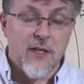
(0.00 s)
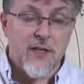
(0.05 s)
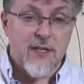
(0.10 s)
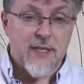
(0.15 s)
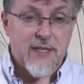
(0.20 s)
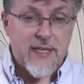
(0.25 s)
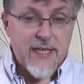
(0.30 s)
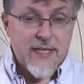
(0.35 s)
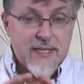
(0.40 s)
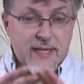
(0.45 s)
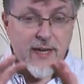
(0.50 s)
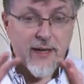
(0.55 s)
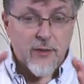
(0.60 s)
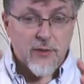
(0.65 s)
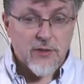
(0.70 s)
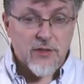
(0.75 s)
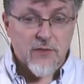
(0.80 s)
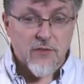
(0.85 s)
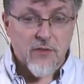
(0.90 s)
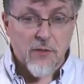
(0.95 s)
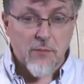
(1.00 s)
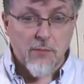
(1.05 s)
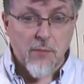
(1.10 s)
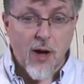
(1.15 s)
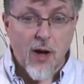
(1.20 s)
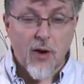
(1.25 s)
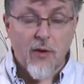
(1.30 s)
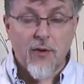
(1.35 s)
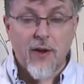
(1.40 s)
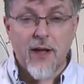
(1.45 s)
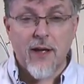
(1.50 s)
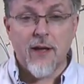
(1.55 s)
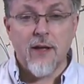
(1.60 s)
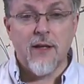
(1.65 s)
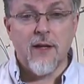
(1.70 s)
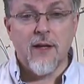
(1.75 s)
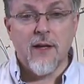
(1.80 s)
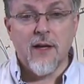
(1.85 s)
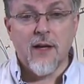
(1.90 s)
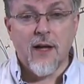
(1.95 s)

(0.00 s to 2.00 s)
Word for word: the details of the maria,